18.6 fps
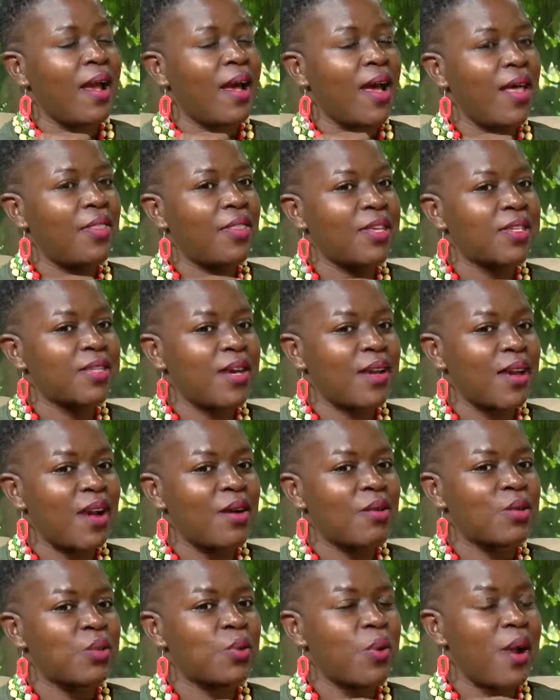these are
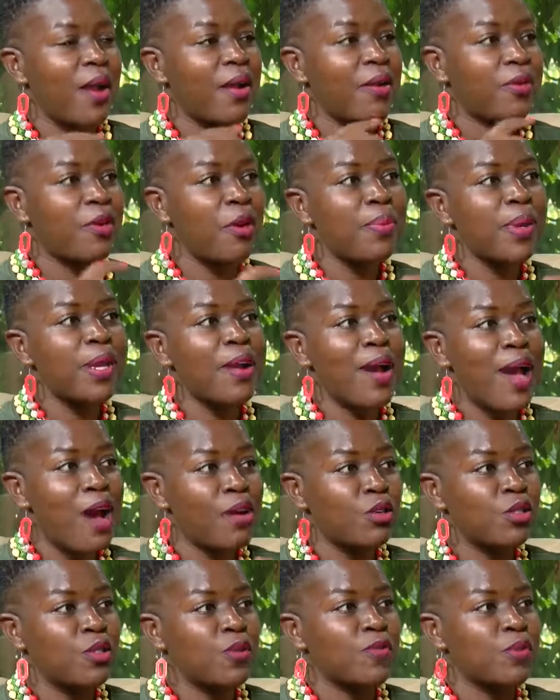girls who are dropping
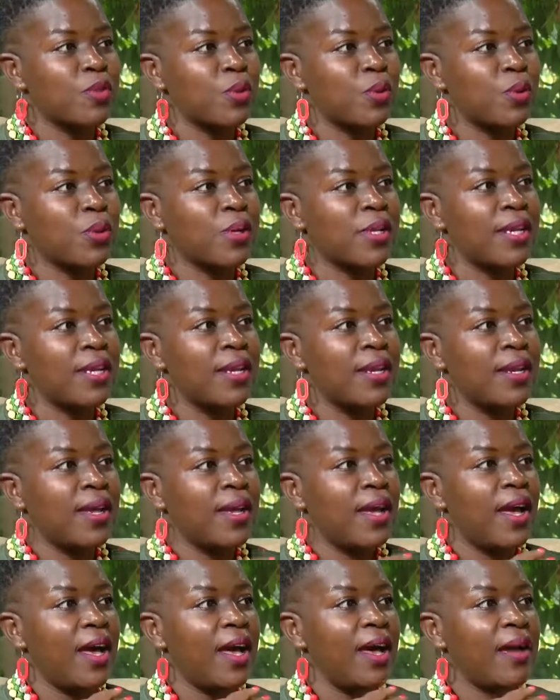out of school
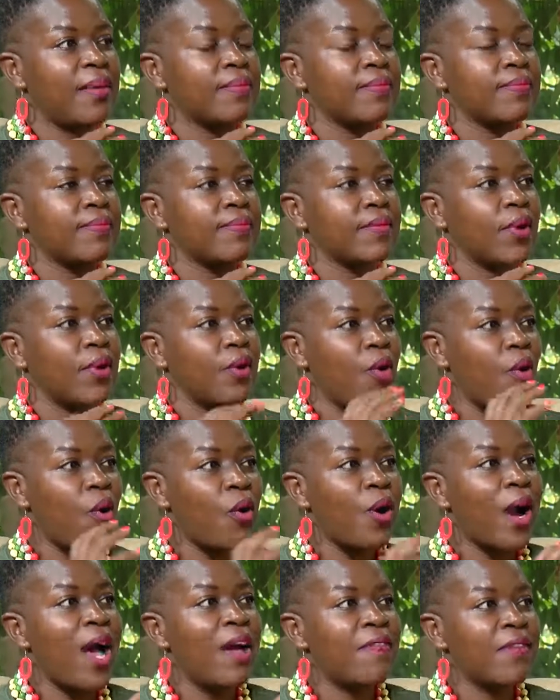
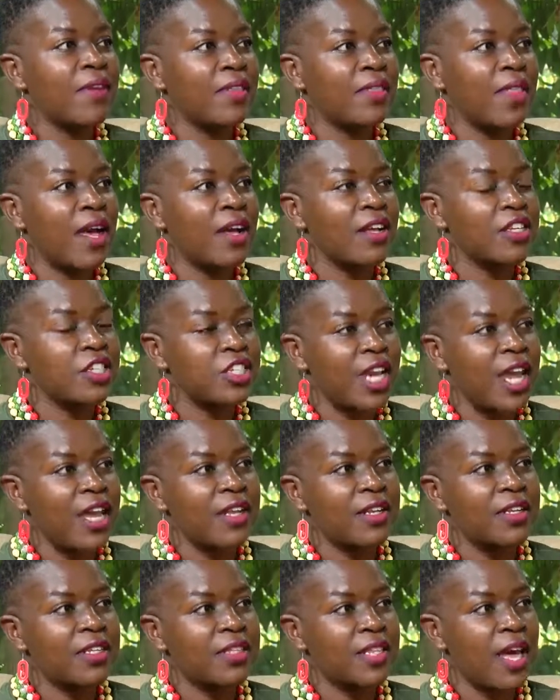or having the
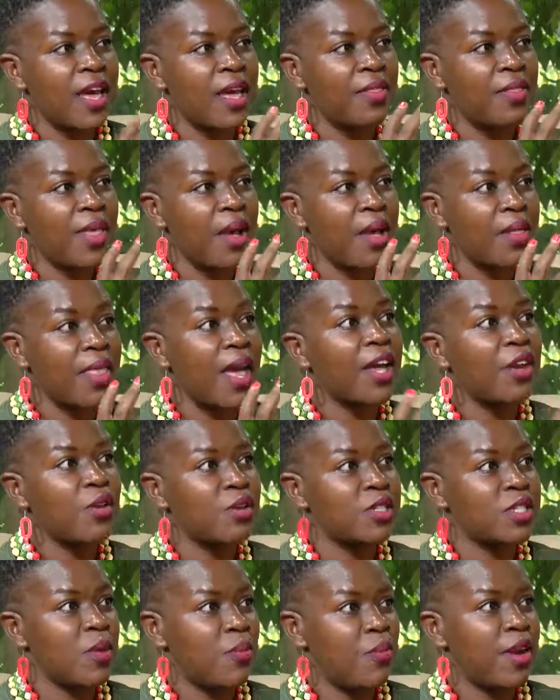
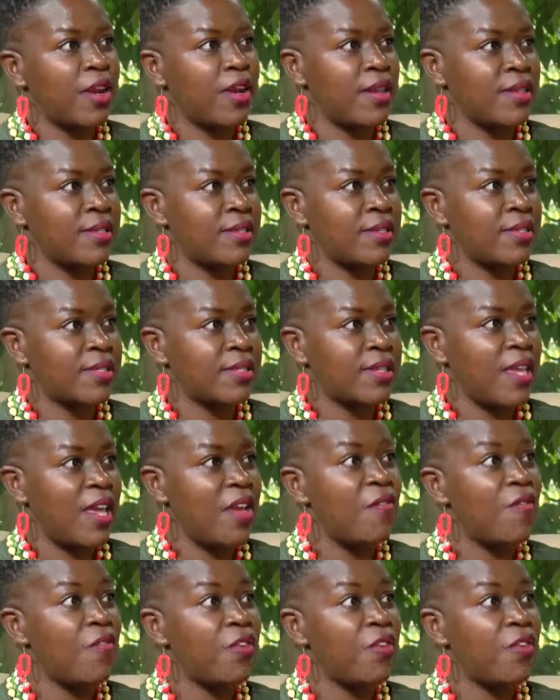adolescent pregnancies every